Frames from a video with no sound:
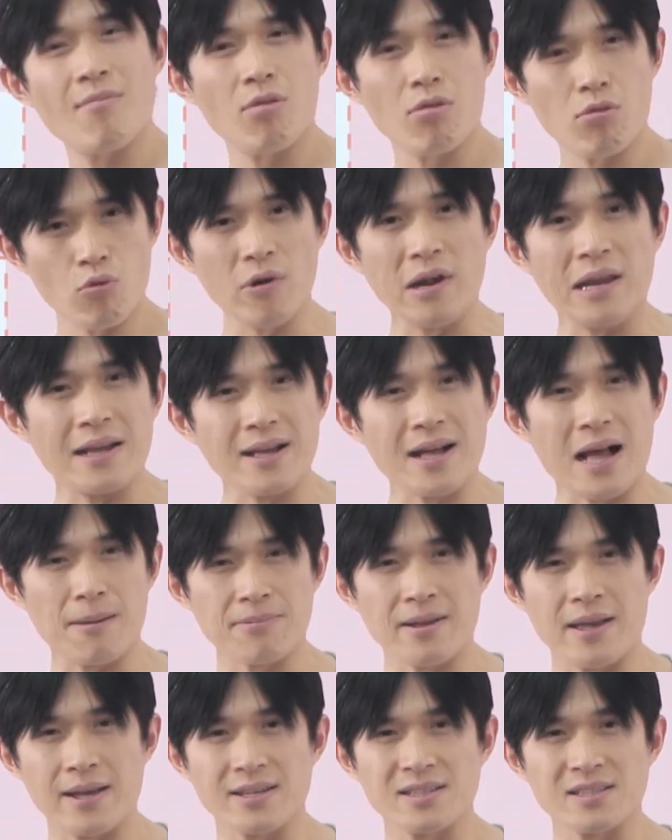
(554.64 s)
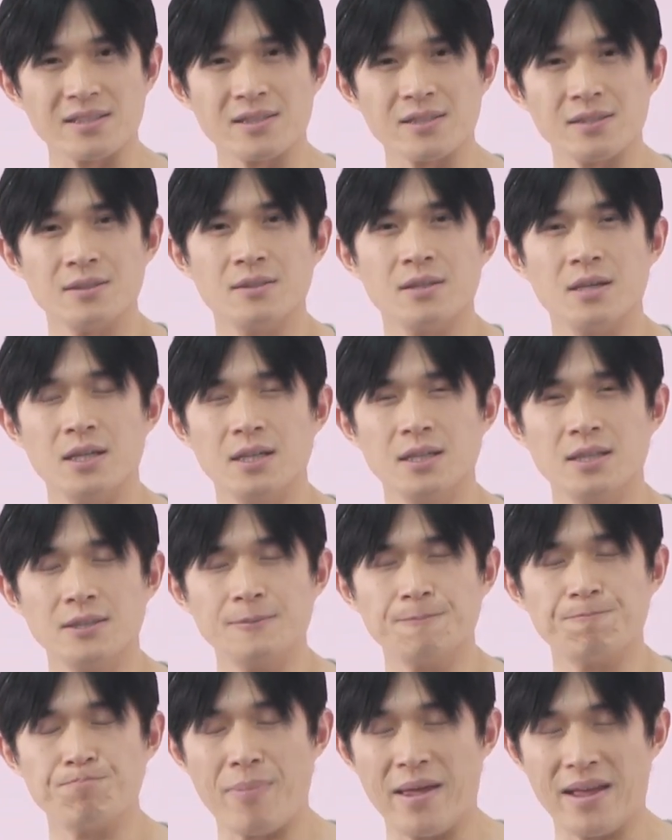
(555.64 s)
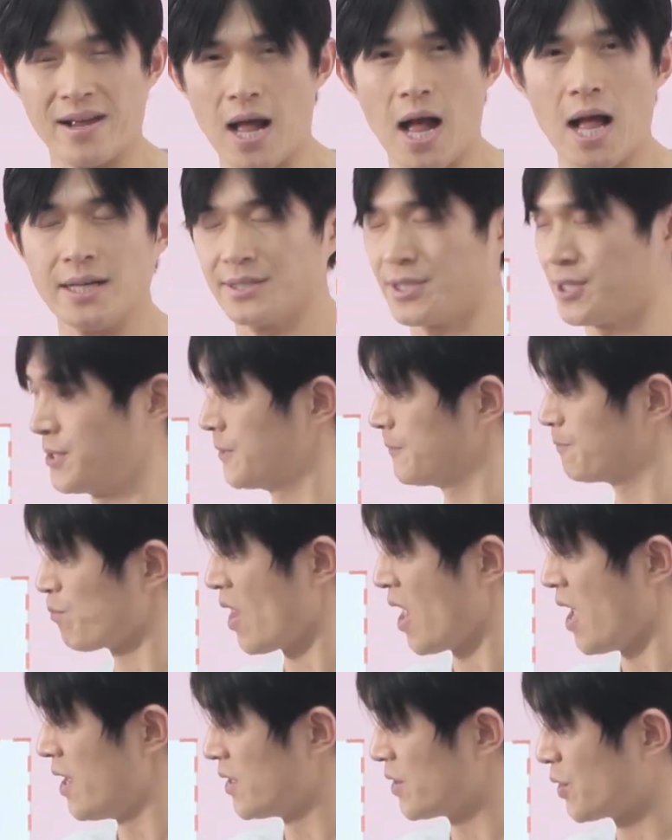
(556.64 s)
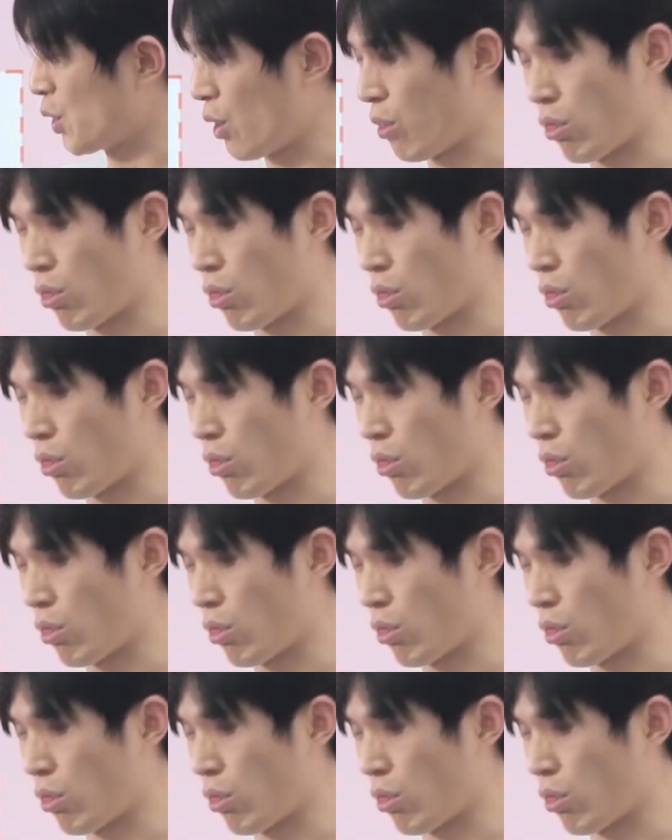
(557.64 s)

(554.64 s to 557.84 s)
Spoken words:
3 cupcakes Ben got? So